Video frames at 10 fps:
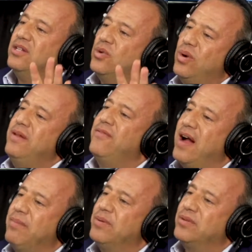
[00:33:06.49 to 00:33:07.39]

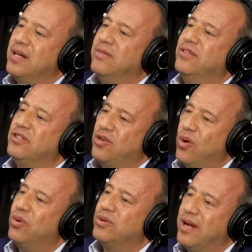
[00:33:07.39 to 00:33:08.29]
25% of his
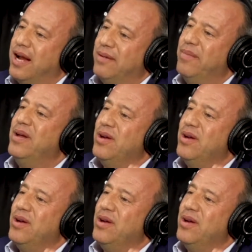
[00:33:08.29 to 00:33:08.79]
total time